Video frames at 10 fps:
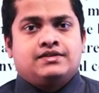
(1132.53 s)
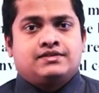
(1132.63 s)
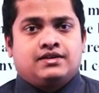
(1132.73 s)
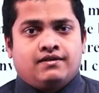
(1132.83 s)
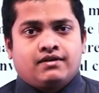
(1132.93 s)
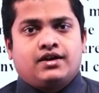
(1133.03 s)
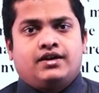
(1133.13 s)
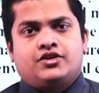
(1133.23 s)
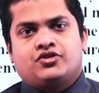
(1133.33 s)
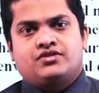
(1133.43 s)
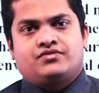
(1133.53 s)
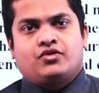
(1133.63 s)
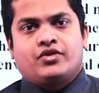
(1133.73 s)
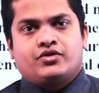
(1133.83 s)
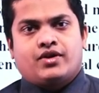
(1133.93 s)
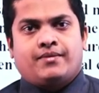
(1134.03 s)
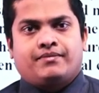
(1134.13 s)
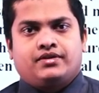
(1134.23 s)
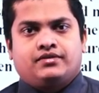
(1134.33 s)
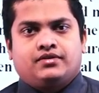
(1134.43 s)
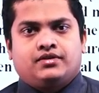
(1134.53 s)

Several conditions are going to happen.